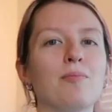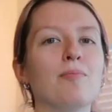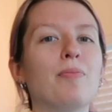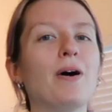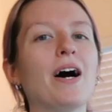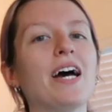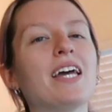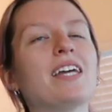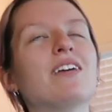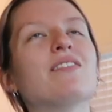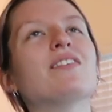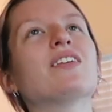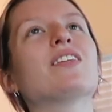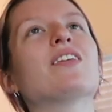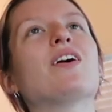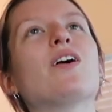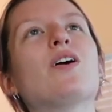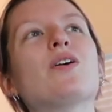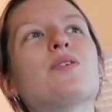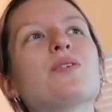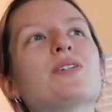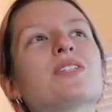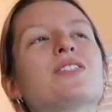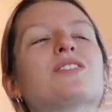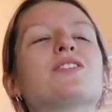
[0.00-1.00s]
But even
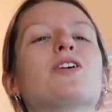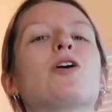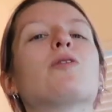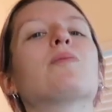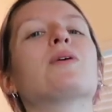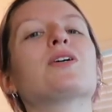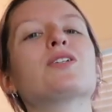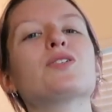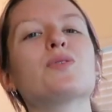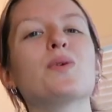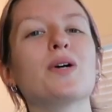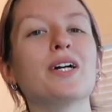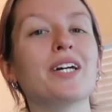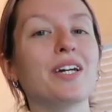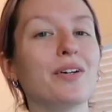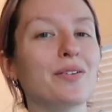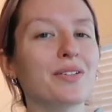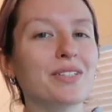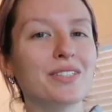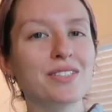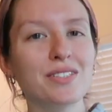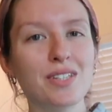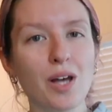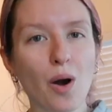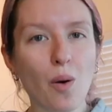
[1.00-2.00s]
though it was so much work, it
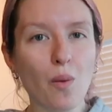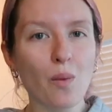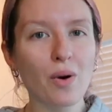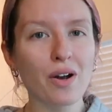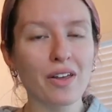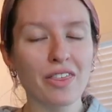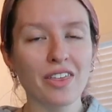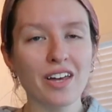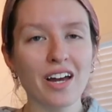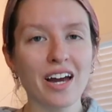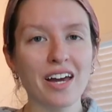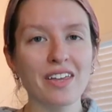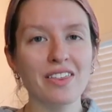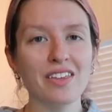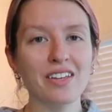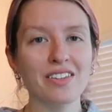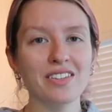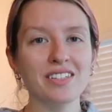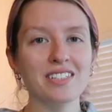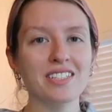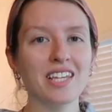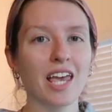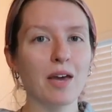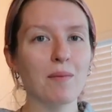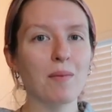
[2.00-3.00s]
was so worth it. I
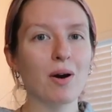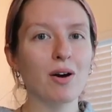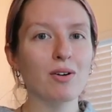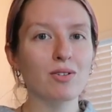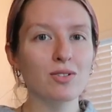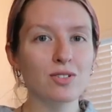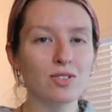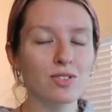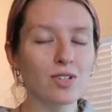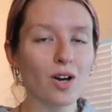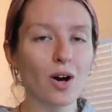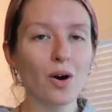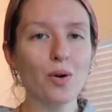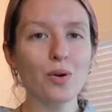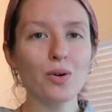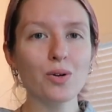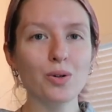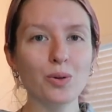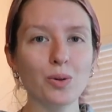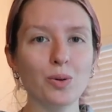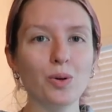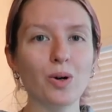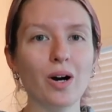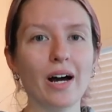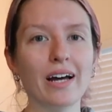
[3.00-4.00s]
think these came out
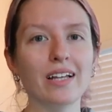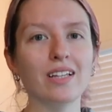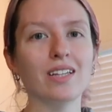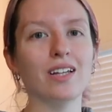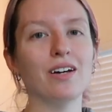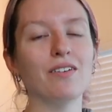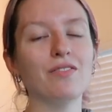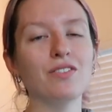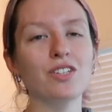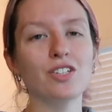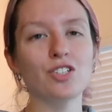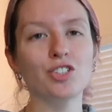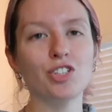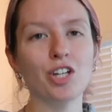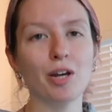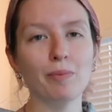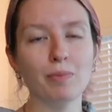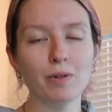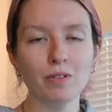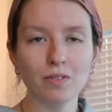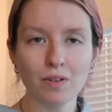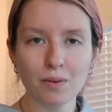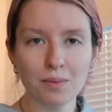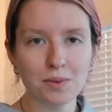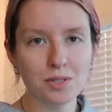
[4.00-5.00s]
so cool. I love the
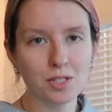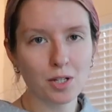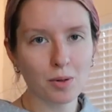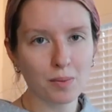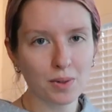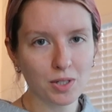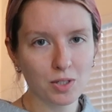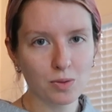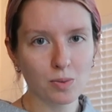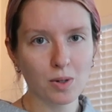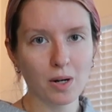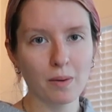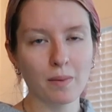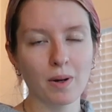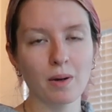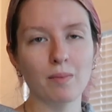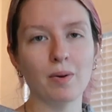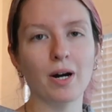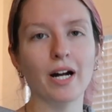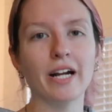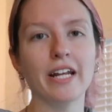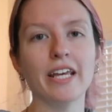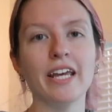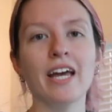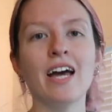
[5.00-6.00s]
shape of them so much more on my
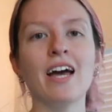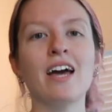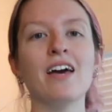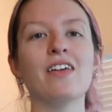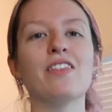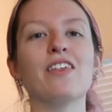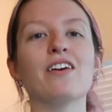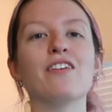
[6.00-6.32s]
body.